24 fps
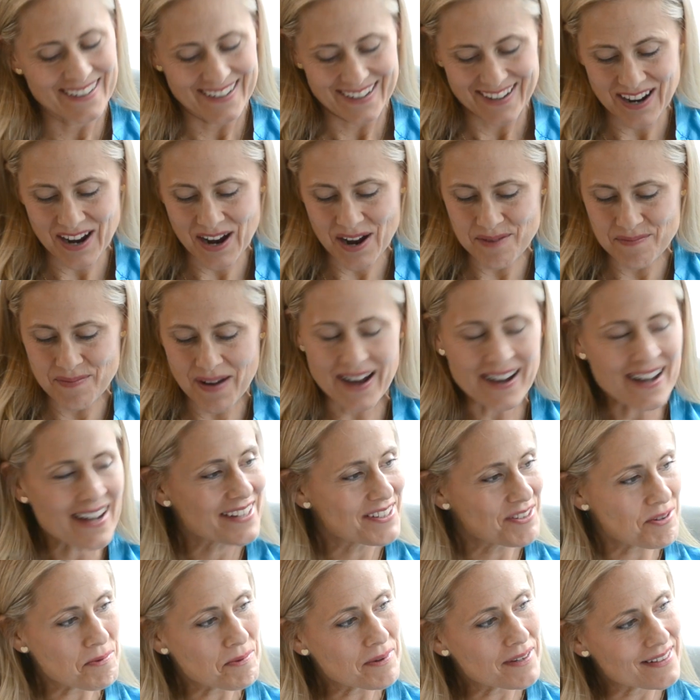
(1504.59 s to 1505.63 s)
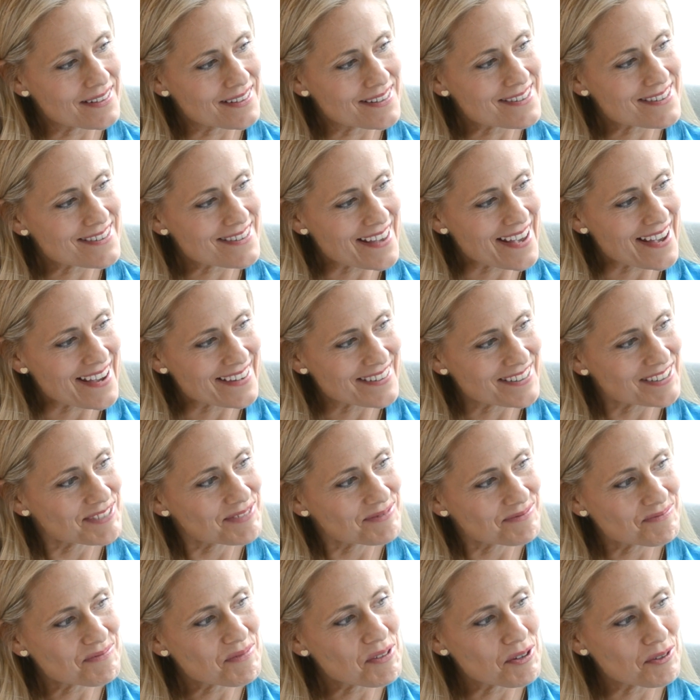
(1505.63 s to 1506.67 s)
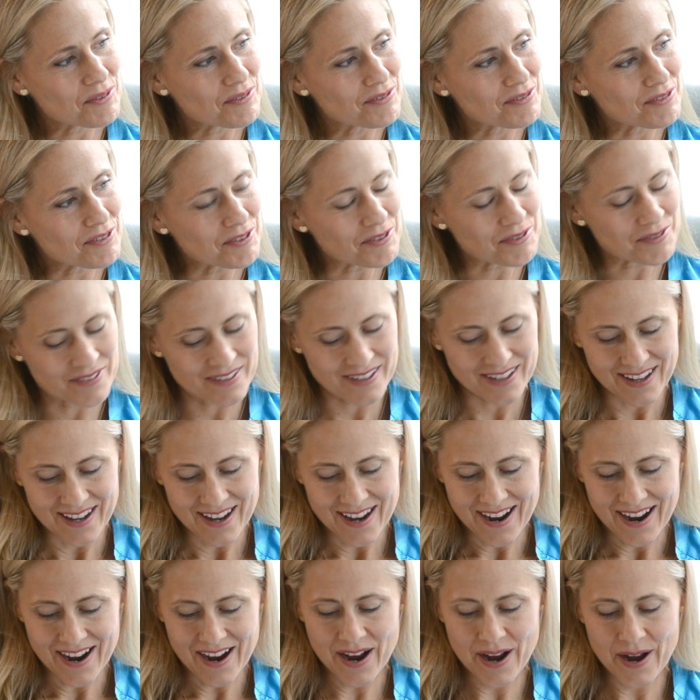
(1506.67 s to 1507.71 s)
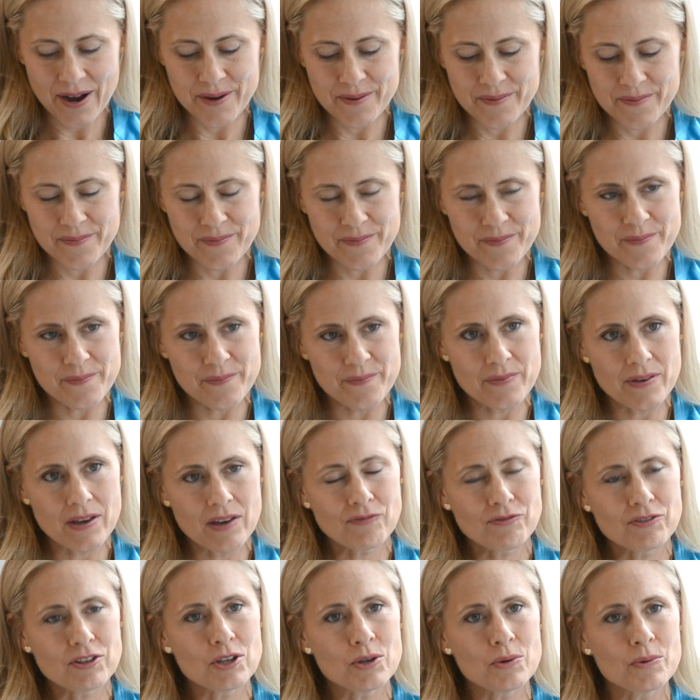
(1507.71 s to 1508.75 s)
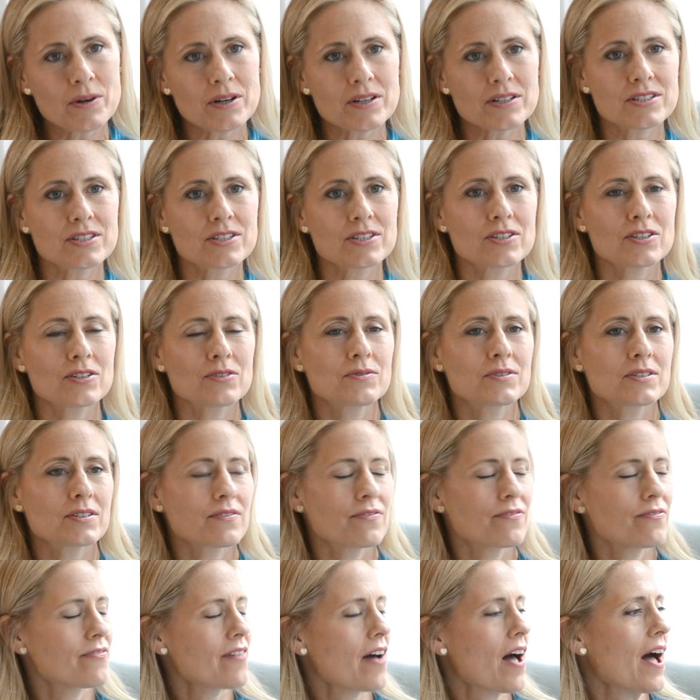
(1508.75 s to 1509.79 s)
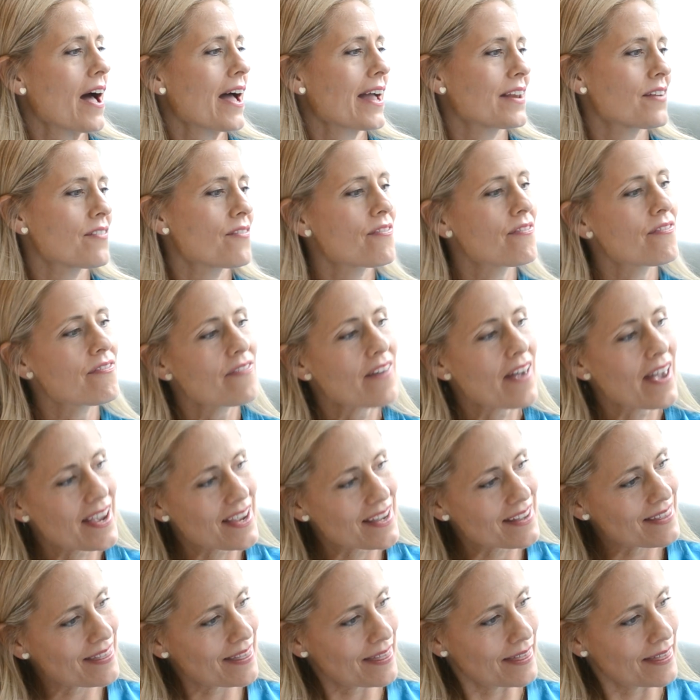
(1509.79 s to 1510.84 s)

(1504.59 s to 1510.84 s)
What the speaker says: I got to witness that. Beautiful. If you were to define faith